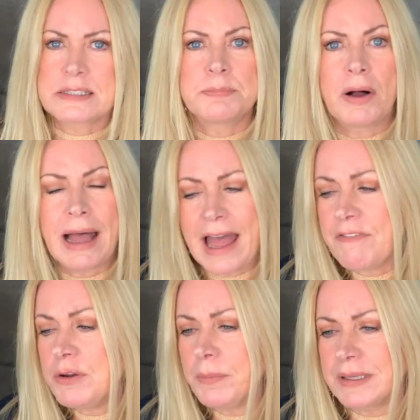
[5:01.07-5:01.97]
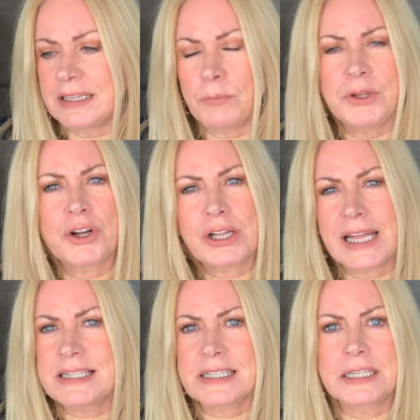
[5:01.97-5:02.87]
But everybody, when you're
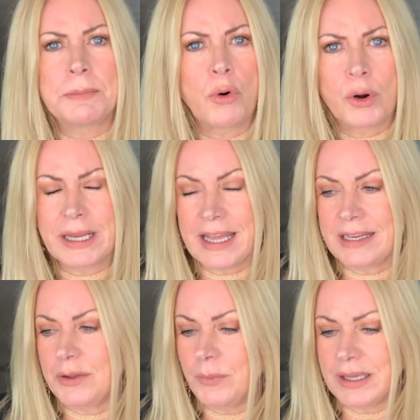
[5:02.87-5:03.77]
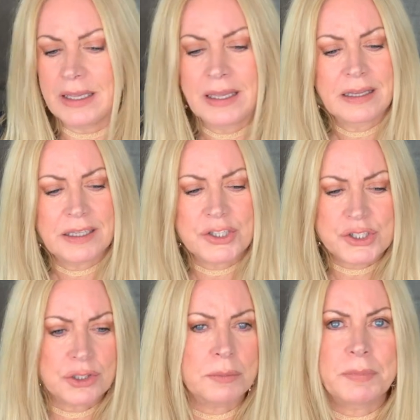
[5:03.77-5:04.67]
cleansing in the morning anyway, you
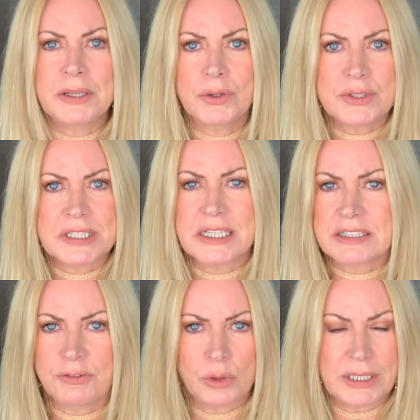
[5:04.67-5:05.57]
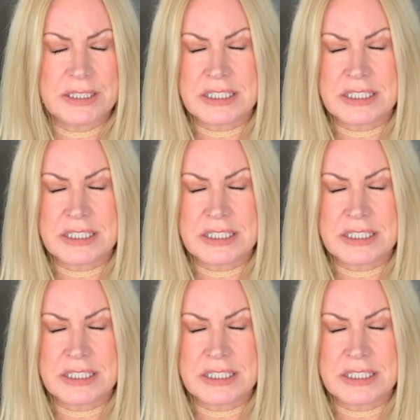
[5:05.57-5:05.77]
shouldn't be using exfoliators.